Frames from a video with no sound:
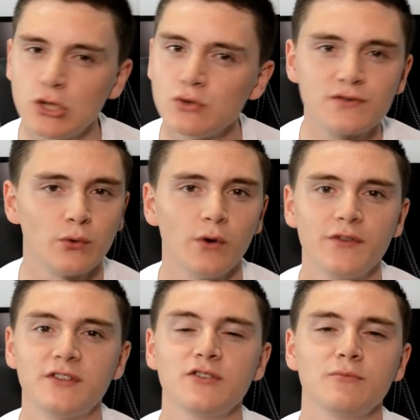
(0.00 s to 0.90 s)
useful of
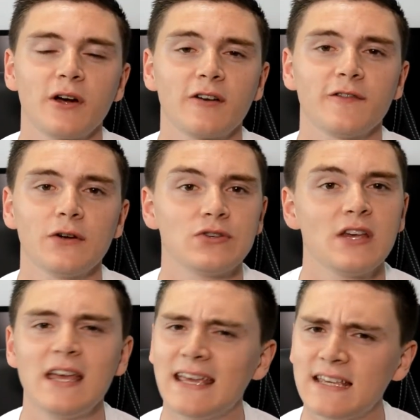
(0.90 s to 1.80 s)
the two microphones.
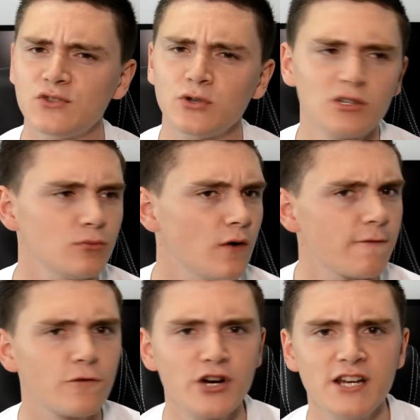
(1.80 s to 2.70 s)
It gives you a lot more
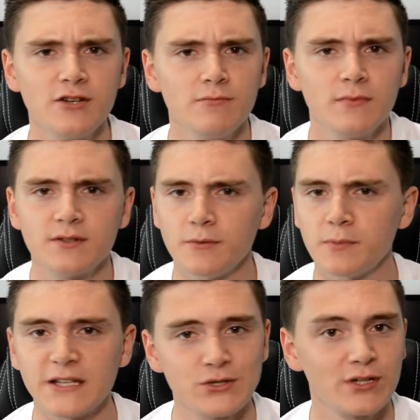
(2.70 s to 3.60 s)
freedom to
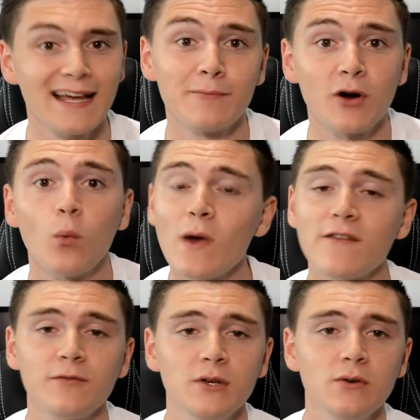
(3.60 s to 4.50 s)
place your camera away
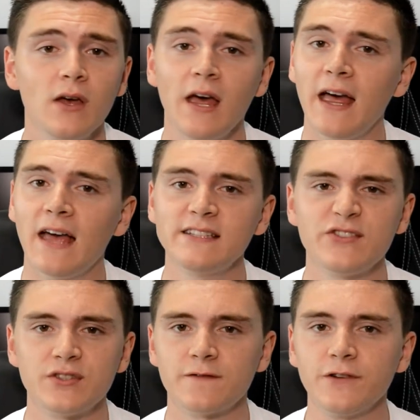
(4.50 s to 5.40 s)
from you and
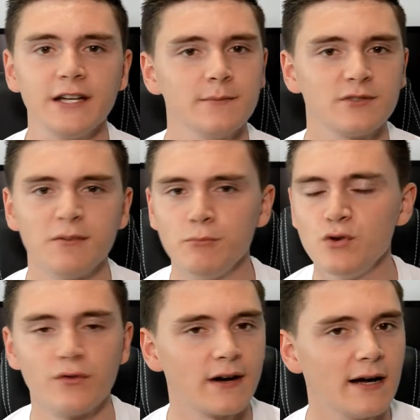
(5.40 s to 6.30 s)
gives you the freedom to
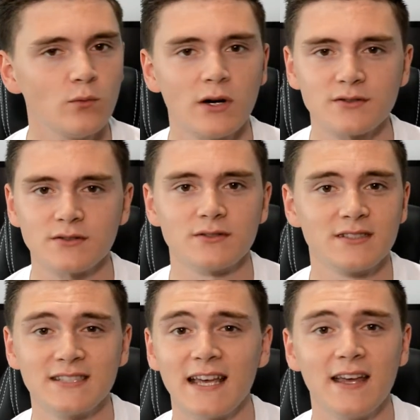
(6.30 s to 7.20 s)
move around whilst on
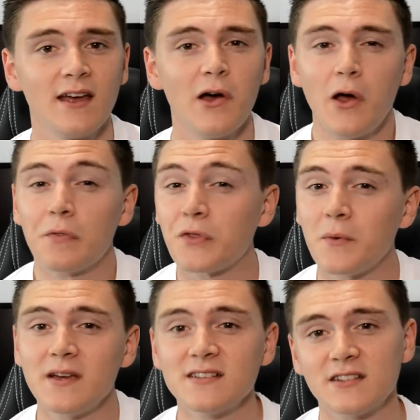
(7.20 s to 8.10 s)
set, though
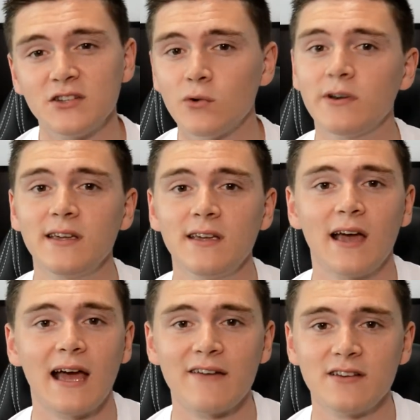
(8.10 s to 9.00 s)
it is
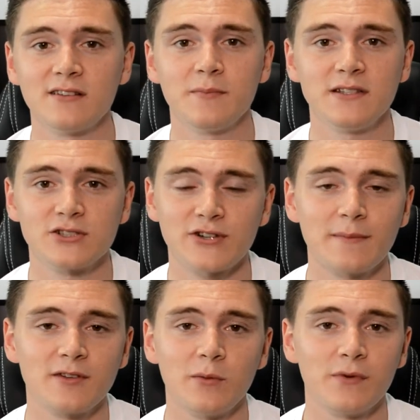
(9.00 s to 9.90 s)
annoying having to be
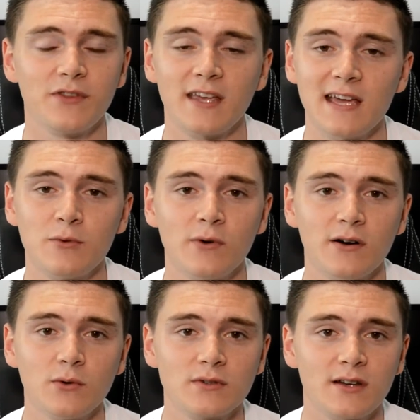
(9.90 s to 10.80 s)
strapped up with the cable
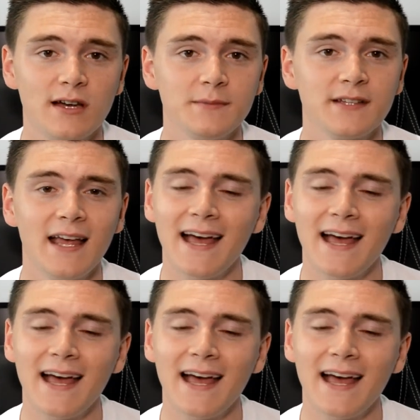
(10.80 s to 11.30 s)
at all times,